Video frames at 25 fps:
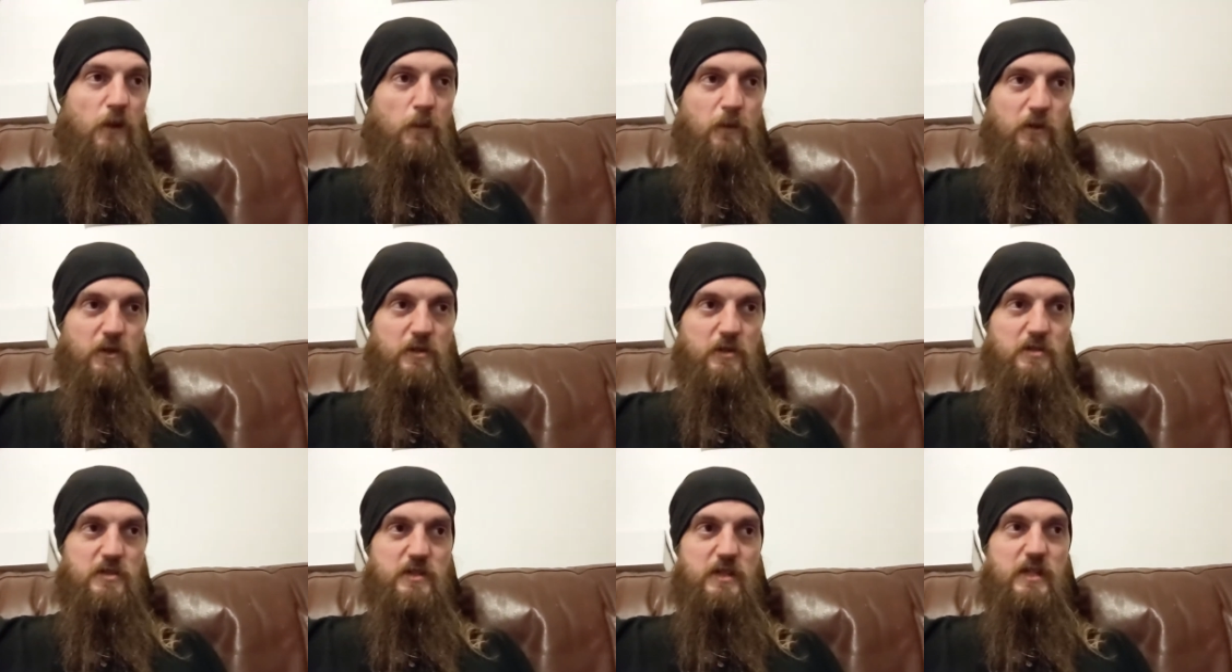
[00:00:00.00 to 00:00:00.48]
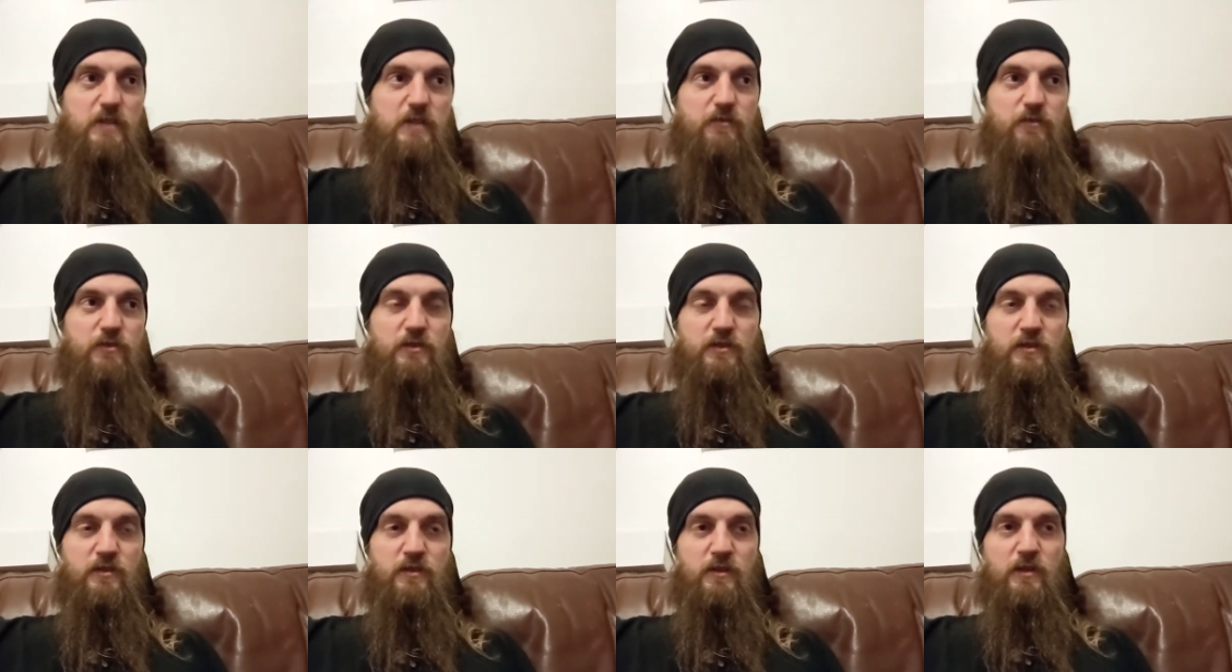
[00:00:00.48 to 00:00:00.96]
Because
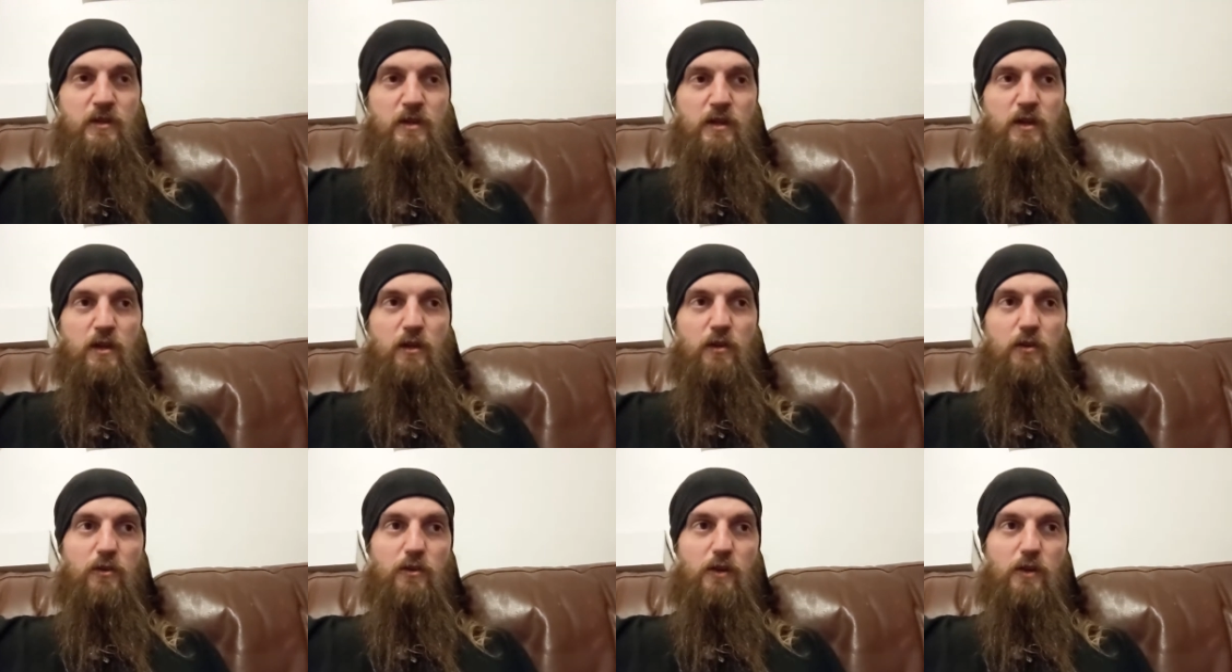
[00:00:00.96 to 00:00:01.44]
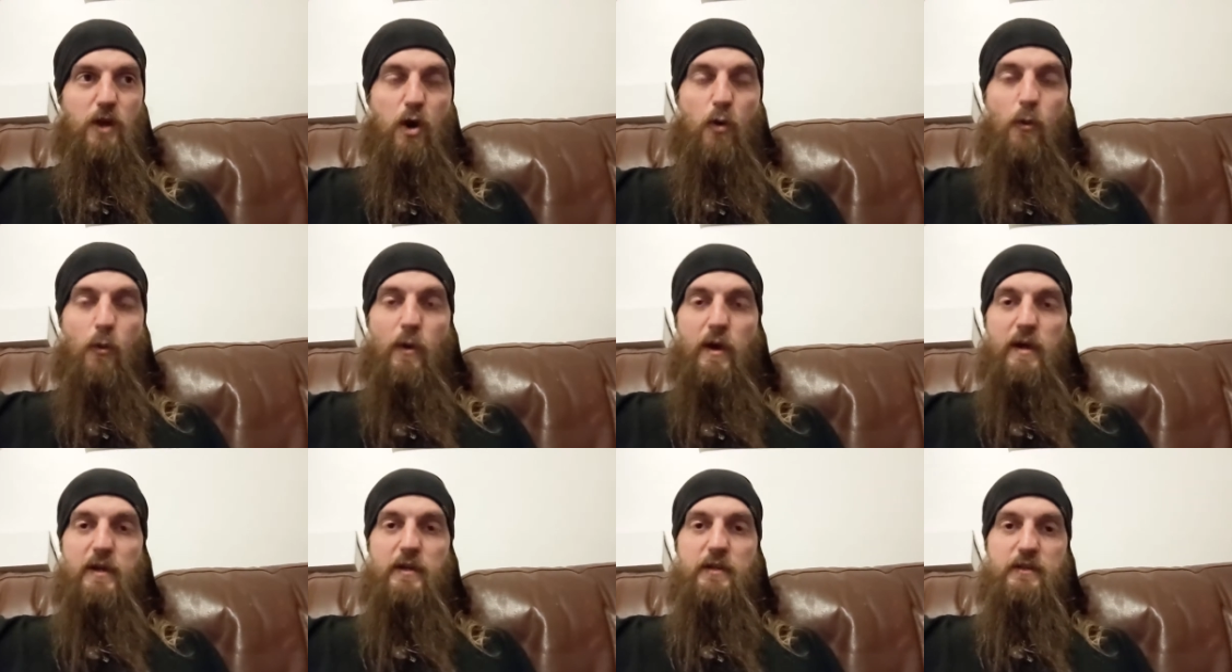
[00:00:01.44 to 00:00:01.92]
even
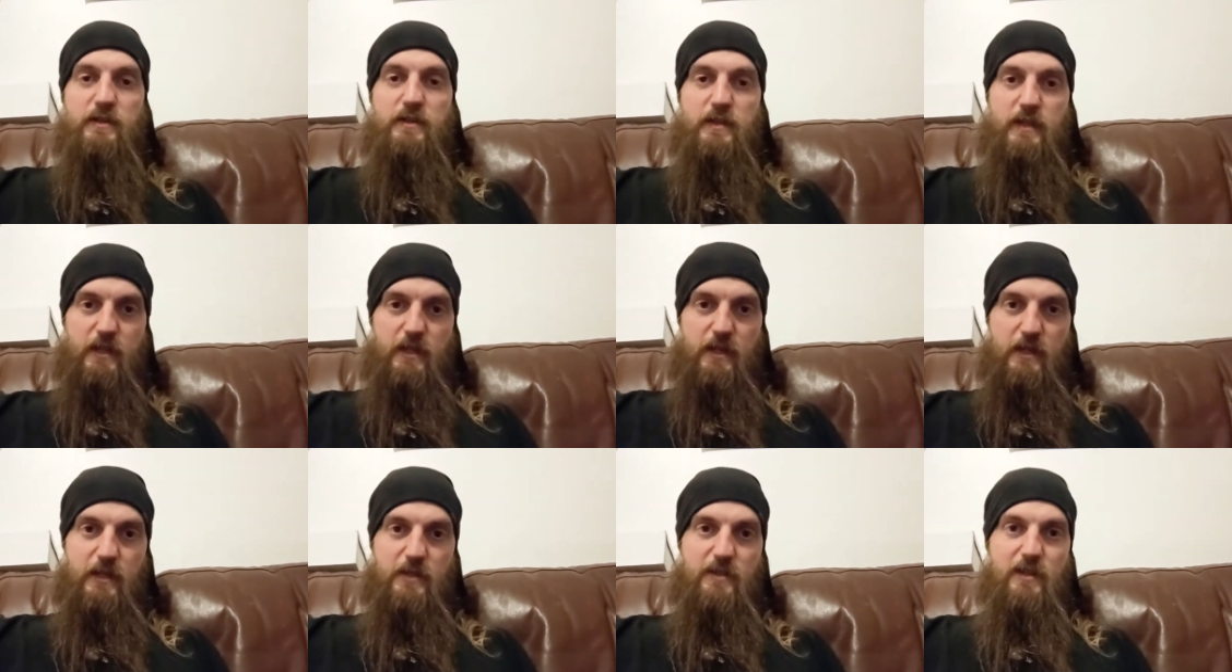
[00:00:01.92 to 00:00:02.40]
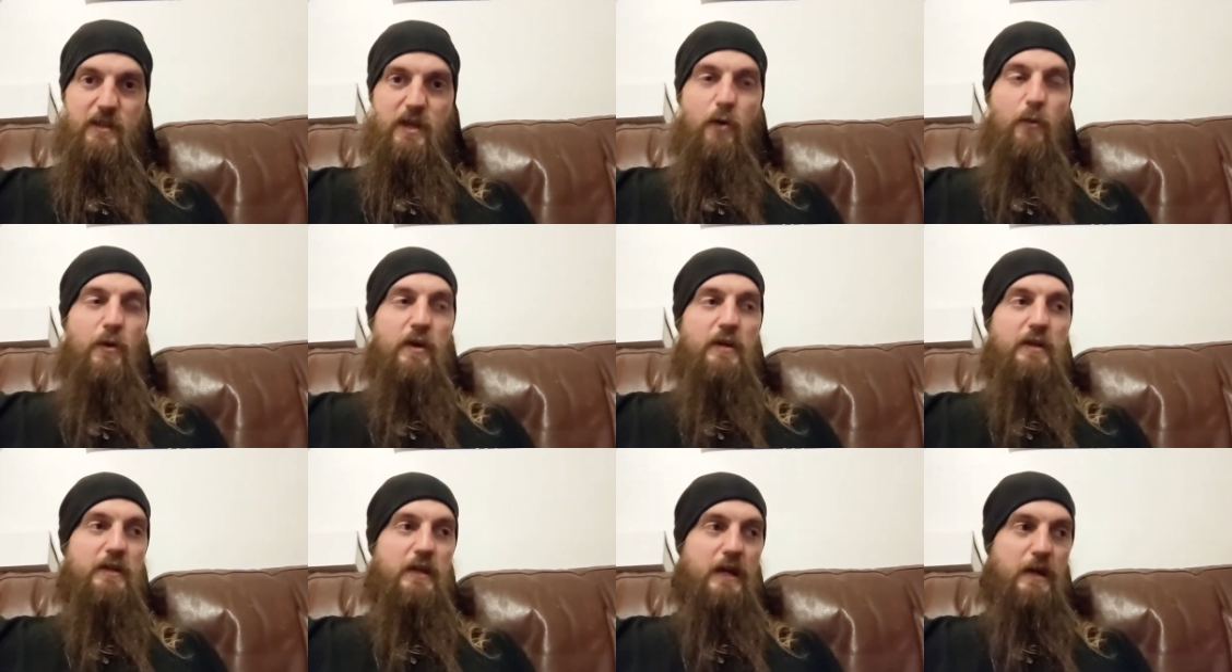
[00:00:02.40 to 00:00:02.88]
low-end gear,
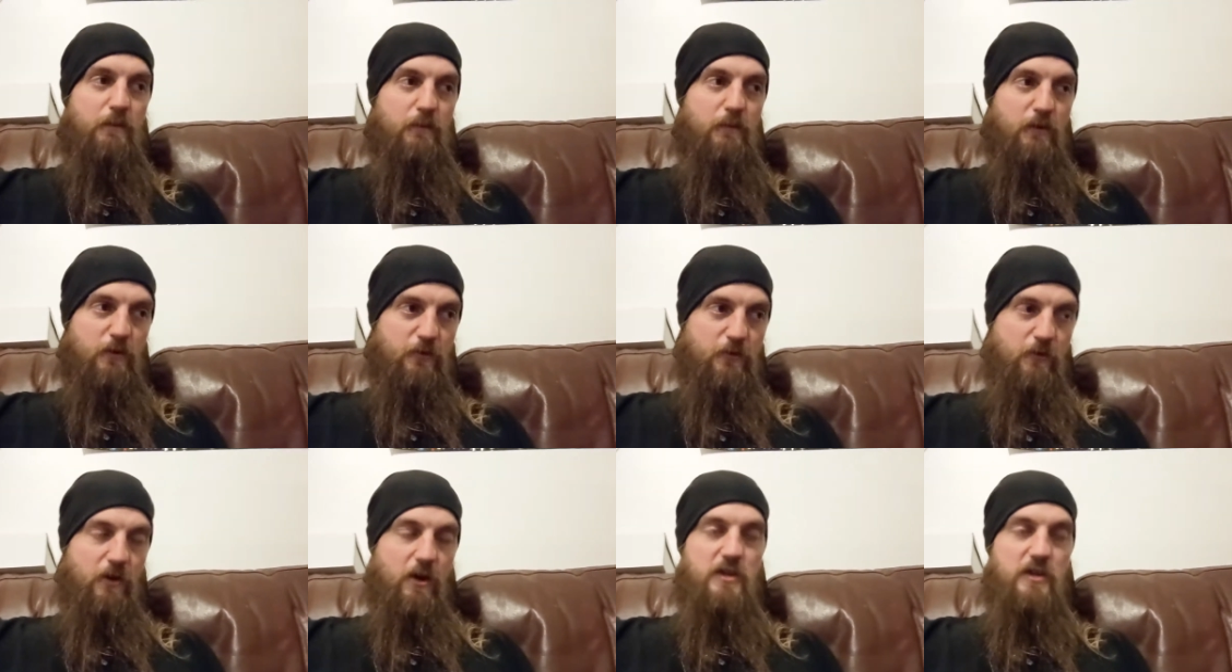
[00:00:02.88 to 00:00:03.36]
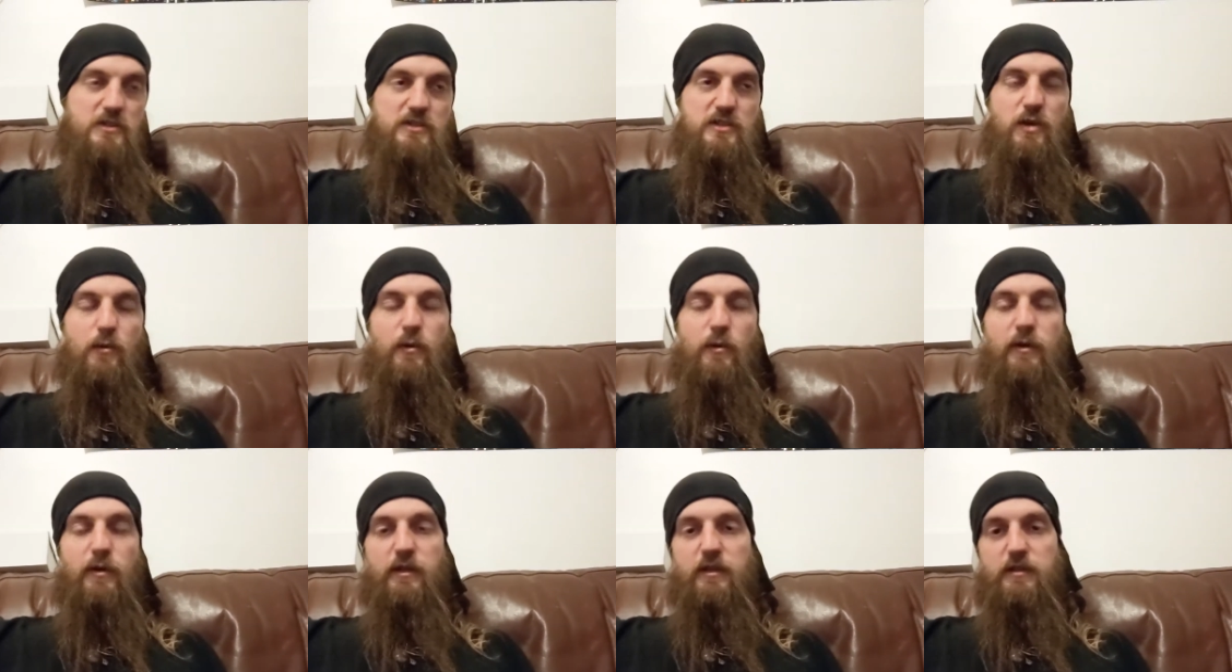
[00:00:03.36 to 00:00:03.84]
low-end amplifiers,
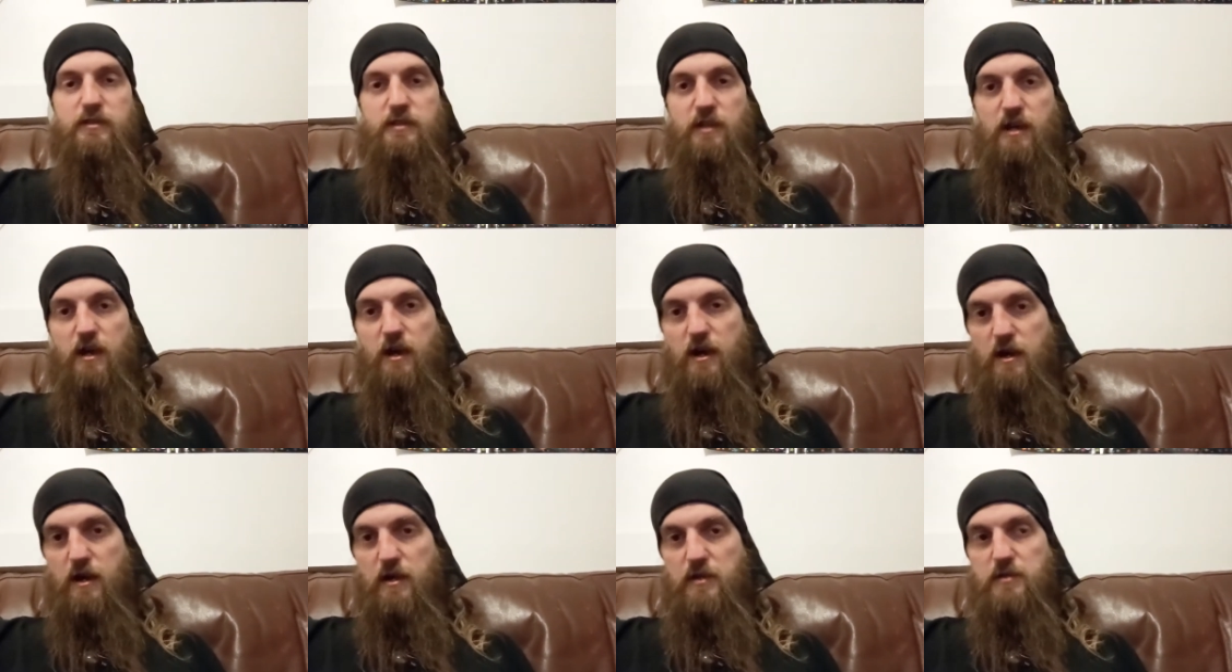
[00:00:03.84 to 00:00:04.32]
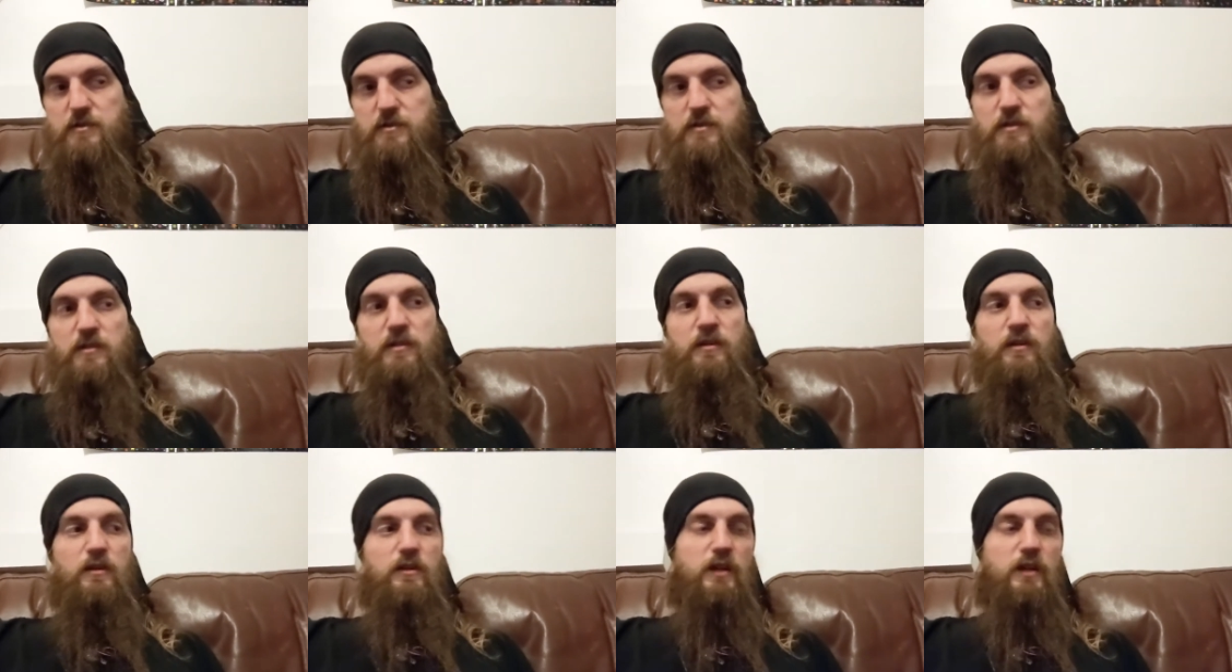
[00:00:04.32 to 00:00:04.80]
low-end guitars,